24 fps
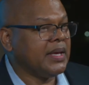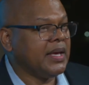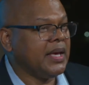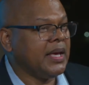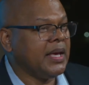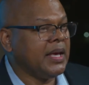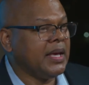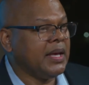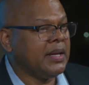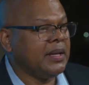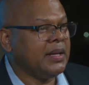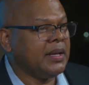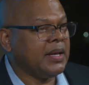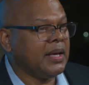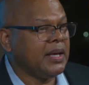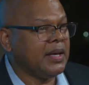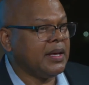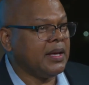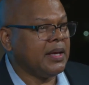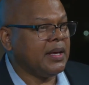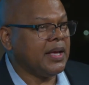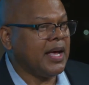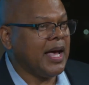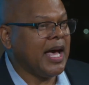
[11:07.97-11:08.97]
And
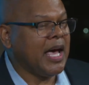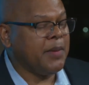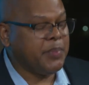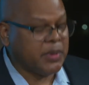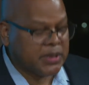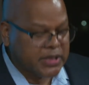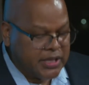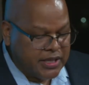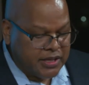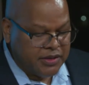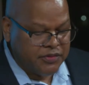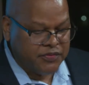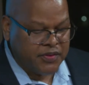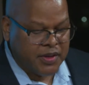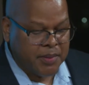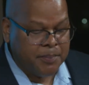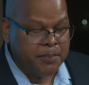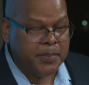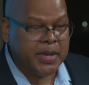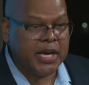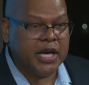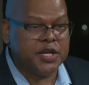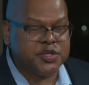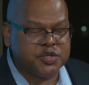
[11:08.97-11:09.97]
I believe a
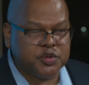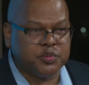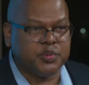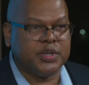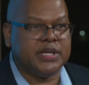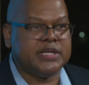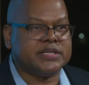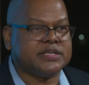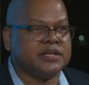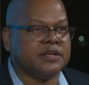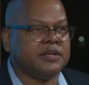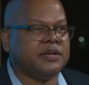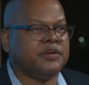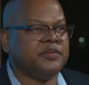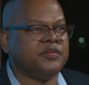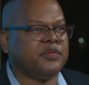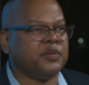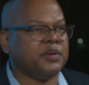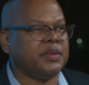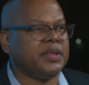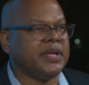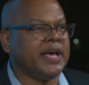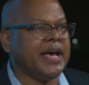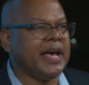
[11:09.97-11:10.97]
major reason
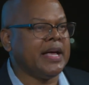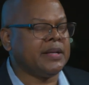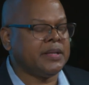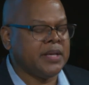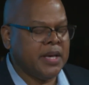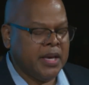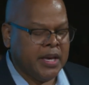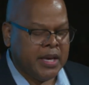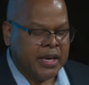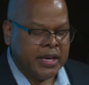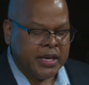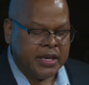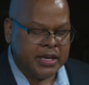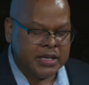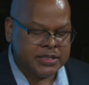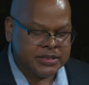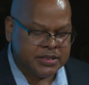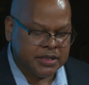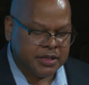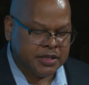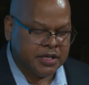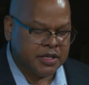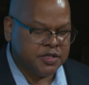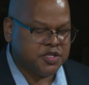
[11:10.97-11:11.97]
for that
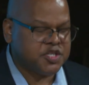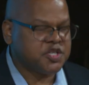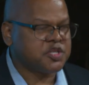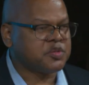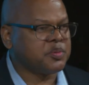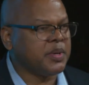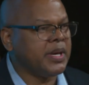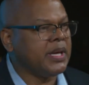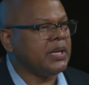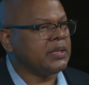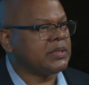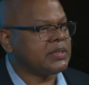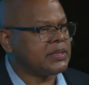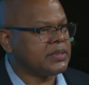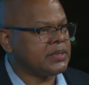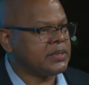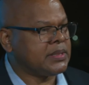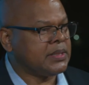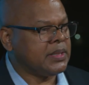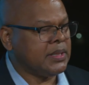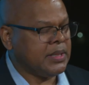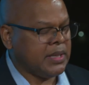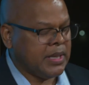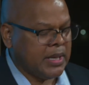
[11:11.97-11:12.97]
is the
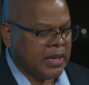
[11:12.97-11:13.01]
constraints